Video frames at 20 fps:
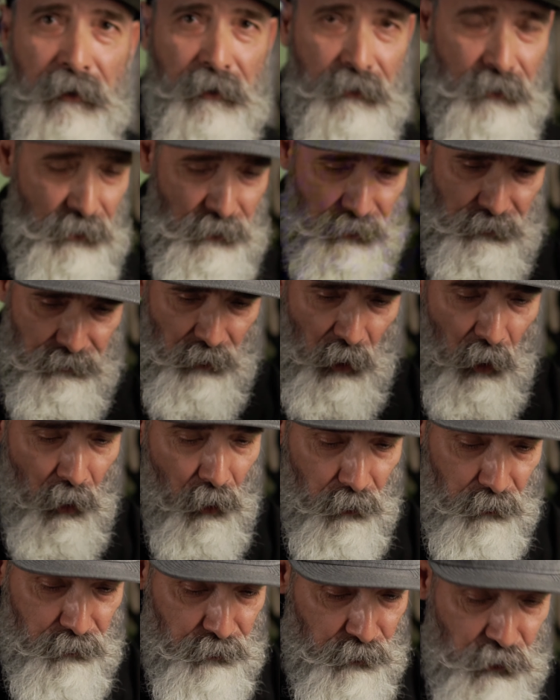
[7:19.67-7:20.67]
just
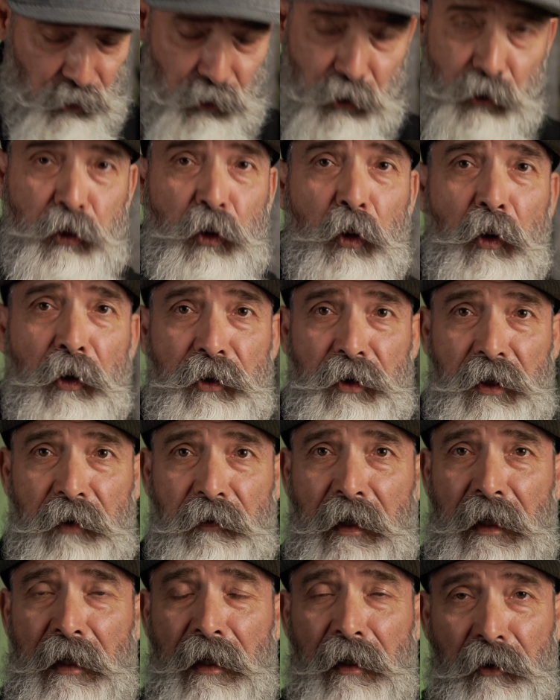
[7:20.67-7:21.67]
all sorts of
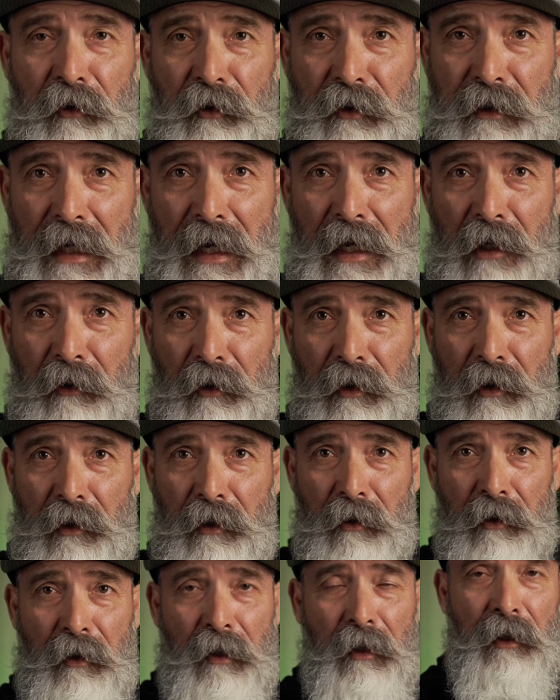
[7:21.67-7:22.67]
colors out
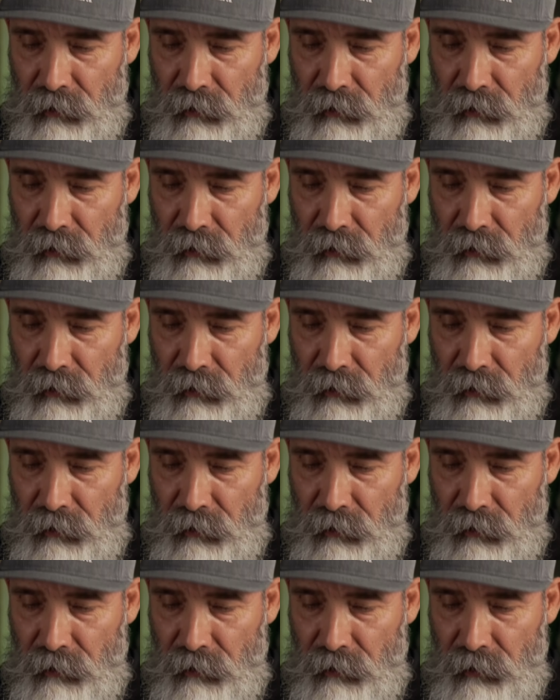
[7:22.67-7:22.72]
there.